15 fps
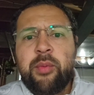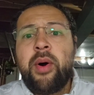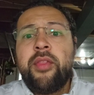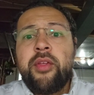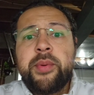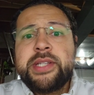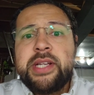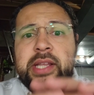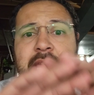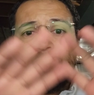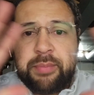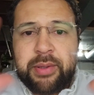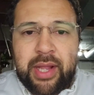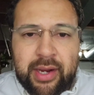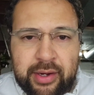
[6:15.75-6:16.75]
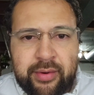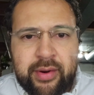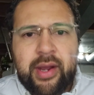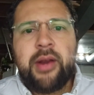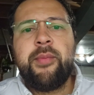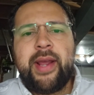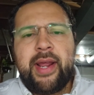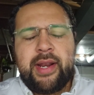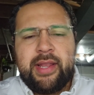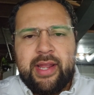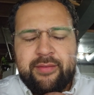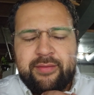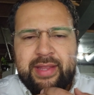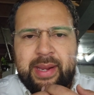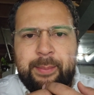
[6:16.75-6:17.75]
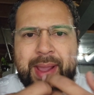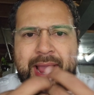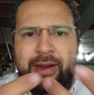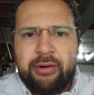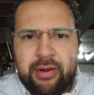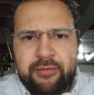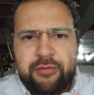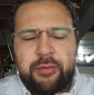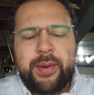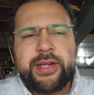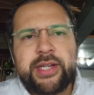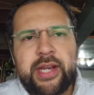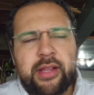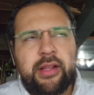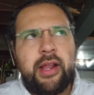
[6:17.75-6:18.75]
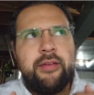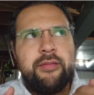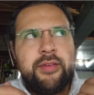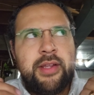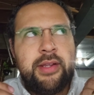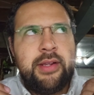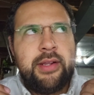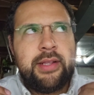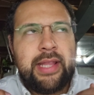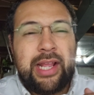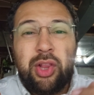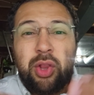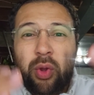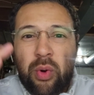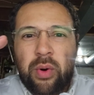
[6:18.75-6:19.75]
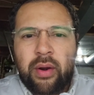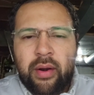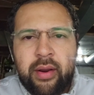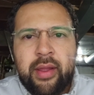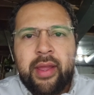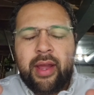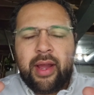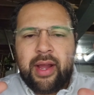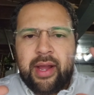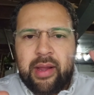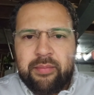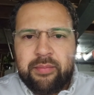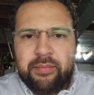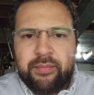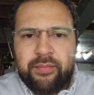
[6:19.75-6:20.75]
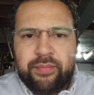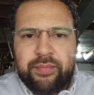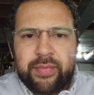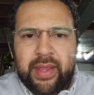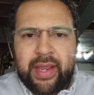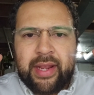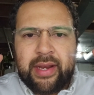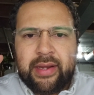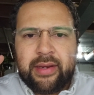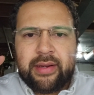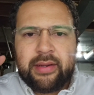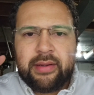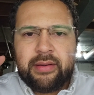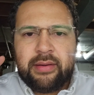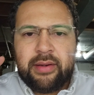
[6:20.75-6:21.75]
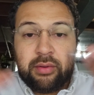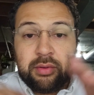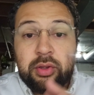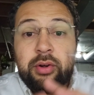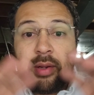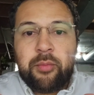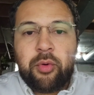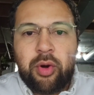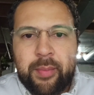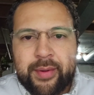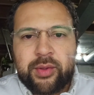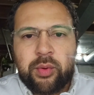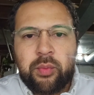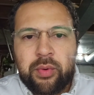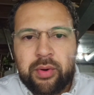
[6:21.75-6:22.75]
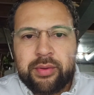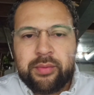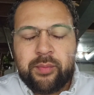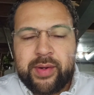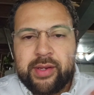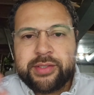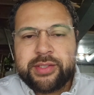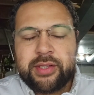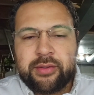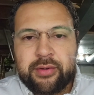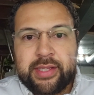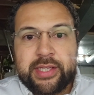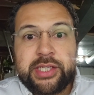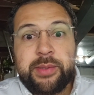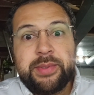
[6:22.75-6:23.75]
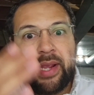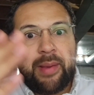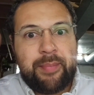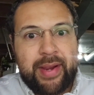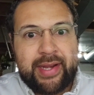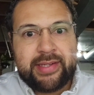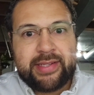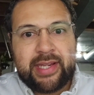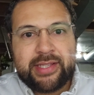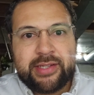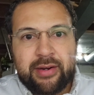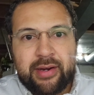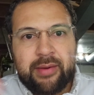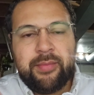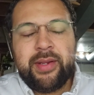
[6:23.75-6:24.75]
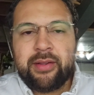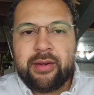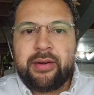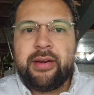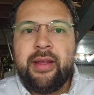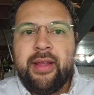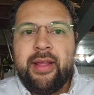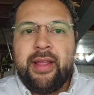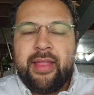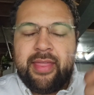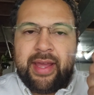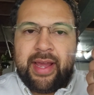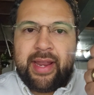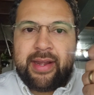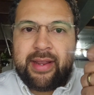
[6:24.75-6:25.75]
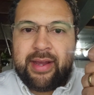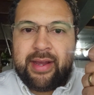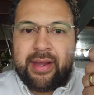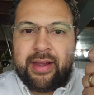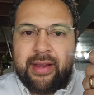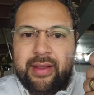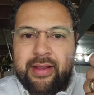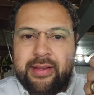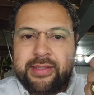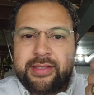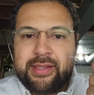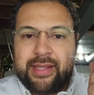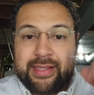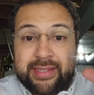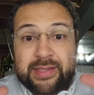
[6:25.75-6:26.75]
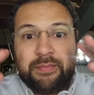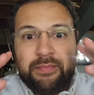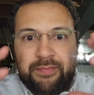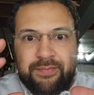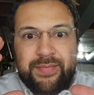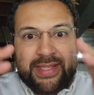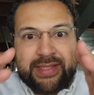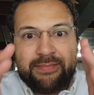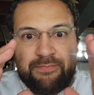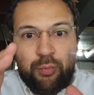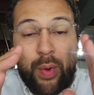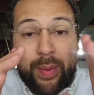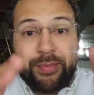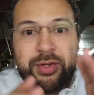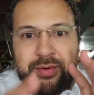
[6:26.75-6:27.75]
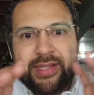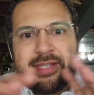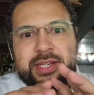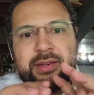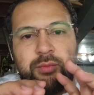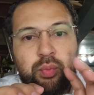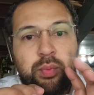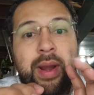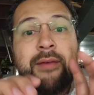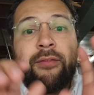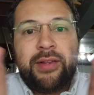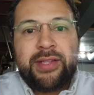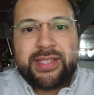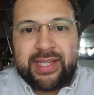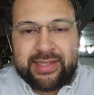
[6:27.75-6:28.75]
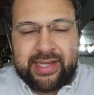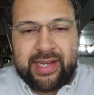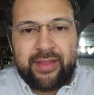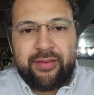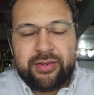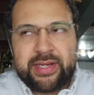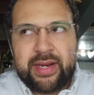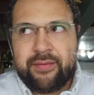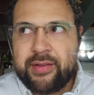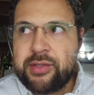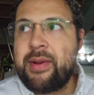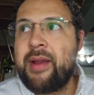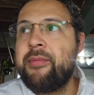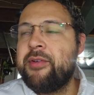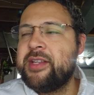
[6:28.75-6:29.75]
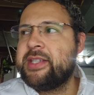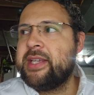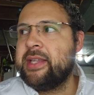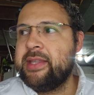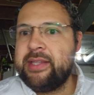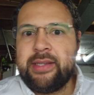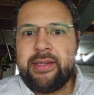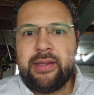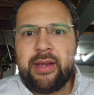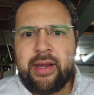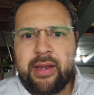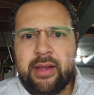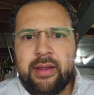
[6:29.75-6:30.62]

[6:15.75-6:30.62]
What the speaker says: while there wasn't a lot of plot going on, we got a lot of like background information, a lot of like lore, and you know, learning more about the world. And we also learned that she was like a beta tester, and we learned that this word kind of referencing the other stuff. It's referencing the